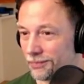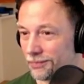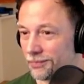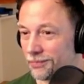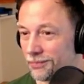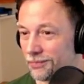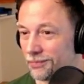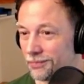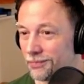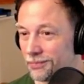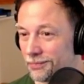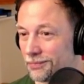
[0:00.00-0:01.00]

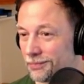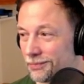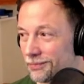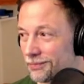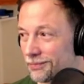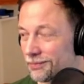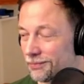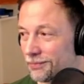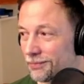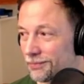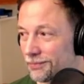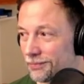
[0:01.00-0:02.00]

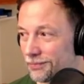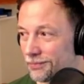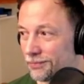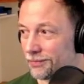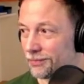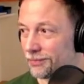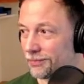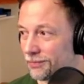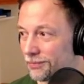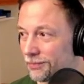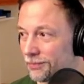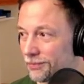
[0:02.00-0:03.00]

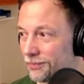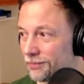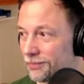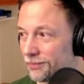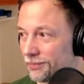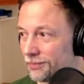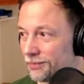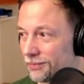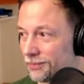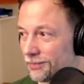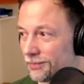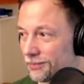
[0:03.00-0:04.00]

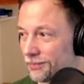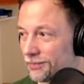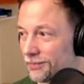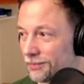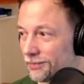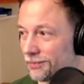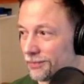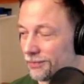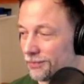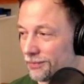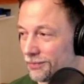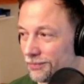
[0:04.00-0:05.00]

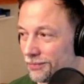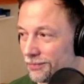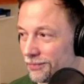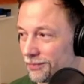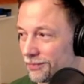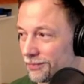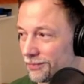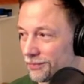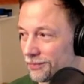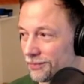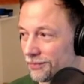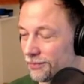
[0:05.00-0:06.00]

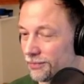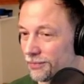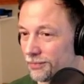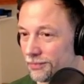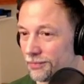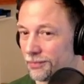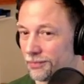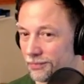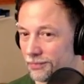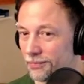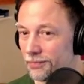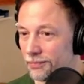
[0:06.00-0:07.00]

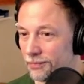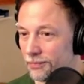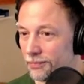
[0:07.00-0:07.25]
(not speaking)